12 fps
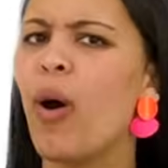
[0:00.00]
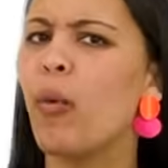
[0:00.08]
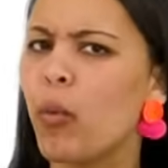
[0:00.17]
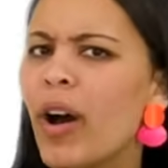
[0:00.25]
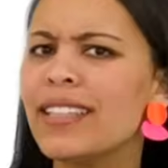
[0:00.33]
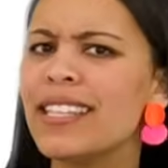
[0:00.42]

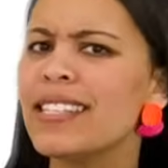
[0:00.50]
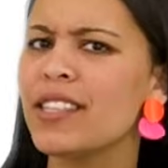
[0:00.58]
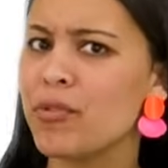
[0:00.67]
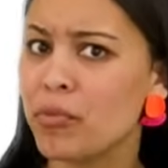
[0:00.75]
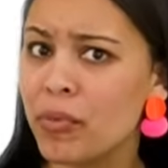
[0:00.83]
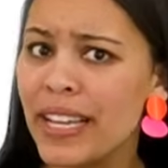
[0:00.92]
What is
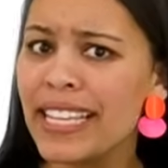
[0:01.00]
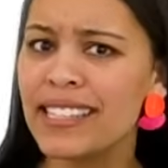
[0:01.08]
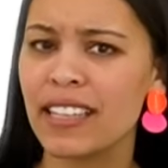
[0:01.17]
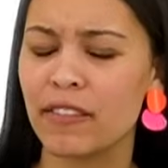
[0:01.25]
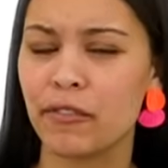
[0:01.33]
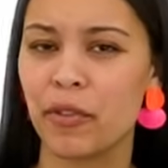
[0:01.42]
the
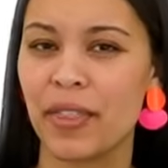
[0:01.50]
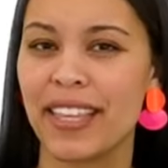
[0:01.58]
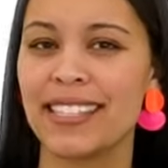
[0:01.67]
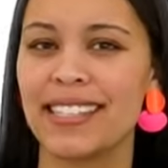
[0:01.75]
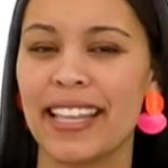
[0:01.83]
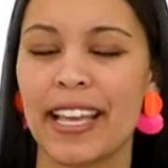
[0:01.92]
reason for
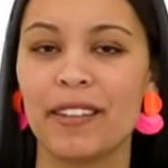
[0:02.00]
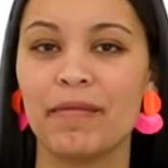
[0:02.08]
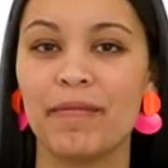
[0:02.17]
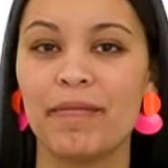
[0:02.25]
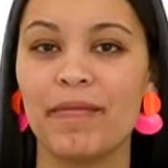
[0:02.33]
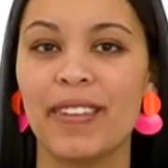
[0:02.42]
this then?
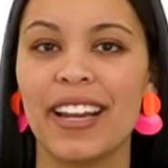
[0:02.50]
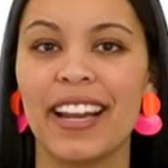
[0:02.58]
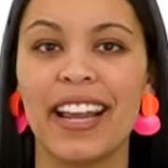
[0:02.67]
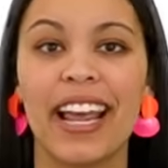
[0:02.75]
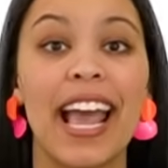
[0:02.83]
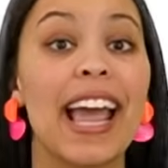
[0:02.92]

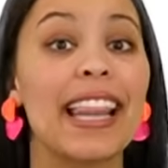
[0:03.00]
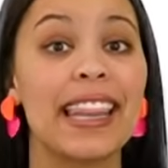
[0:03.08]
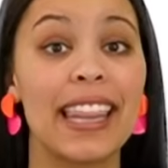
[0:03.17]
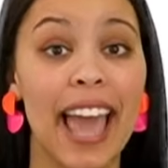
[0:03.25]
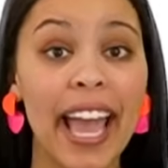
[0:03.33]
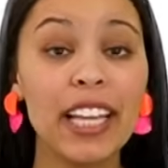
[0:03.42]

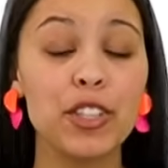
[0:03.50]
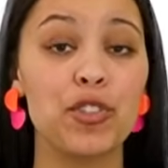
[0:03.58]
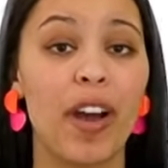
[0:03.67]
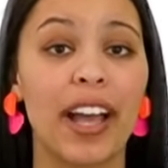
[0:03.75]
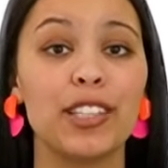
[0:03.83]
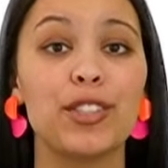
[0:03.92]
They
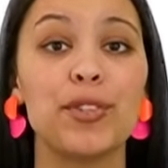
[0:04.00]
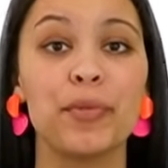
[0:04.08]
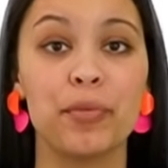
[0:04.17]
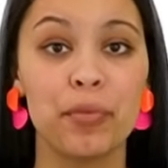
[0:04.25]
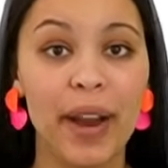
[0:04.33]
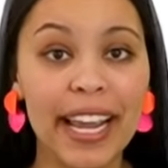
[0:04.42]
tried to
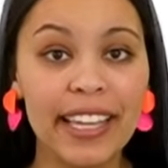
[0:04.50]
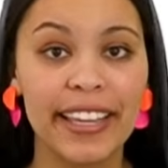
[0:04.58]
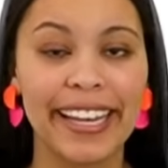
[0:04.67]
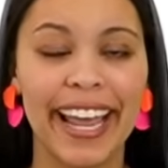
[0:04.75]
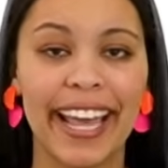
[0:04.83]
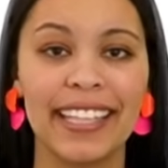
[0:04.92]

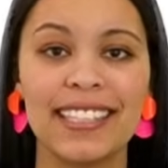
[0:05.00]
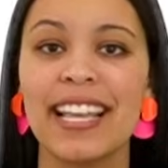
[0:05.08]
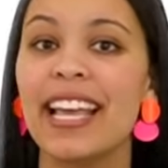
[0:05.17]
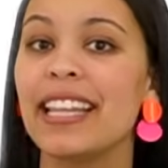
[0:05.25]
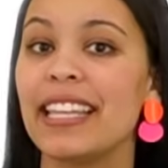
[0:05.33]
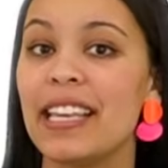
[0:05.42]
regulate
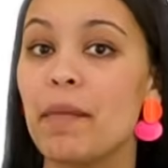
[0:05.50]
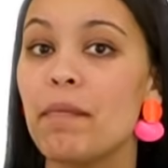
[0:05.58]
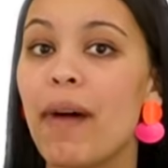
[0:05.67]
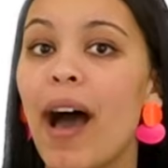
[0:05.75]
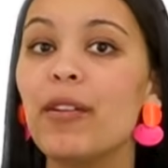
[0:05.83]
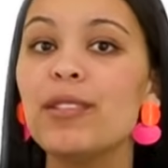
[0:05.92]
the
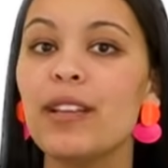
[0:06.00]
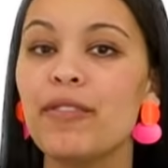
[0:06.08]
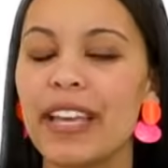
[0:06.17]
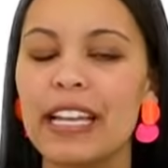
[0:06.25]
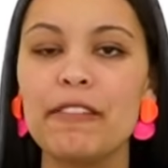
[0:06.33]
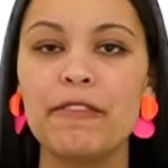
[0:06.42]
amount of
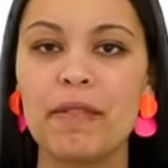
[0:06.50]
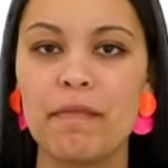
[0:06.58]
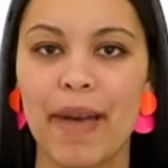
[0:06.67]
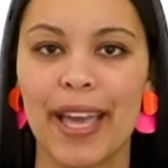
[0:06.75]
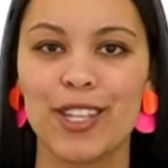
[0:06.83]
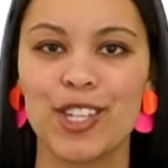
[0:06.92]

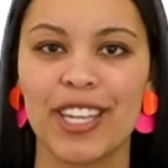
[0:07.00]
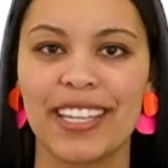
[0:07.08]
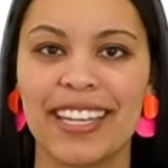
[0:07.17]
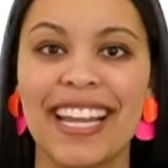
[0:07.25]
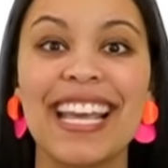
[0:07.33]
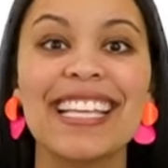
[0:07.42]

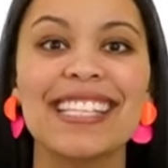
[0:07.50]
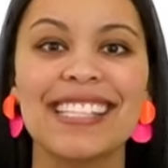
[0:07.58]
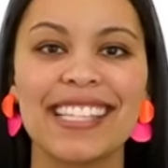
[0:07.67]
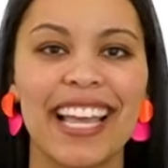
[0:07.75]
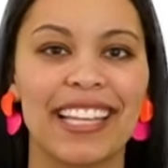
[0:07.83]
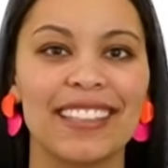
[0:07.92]
information
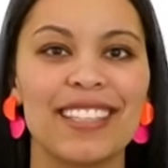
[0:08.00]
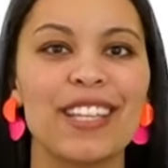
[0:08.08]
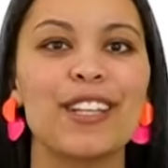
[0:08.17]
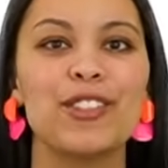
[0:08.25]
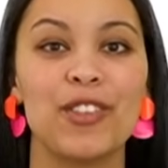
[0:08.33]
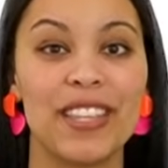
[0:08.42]
sent
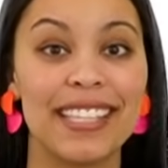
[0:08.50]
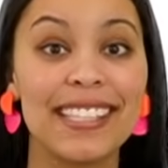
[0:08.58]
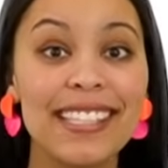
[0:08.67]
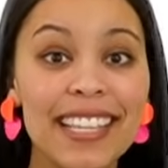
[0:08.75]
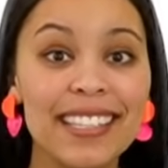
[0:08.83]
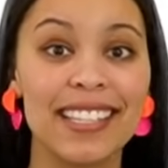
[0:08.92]
to the
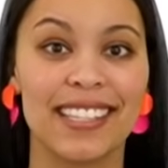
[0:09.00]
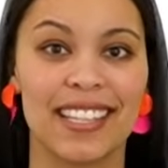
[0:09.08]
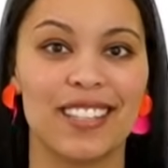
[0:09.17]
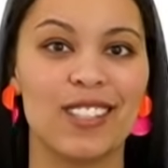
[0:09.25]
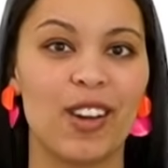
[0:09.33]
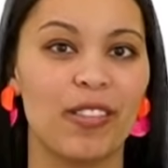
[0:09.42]

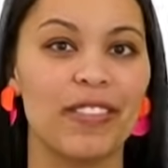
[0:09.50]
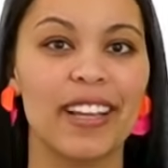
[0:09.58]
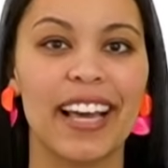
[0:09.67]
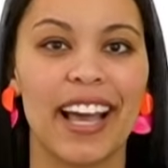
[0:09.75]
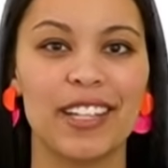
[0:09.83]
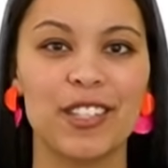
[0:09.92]
citizens of the
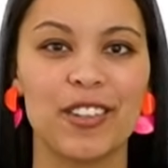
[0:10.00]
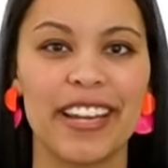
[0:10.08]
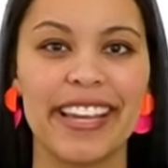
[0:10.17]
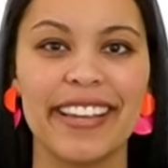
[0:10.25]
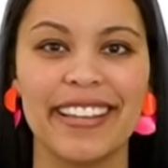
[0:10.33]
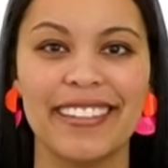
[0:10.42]

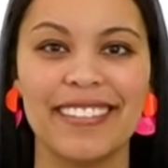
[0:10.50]
country.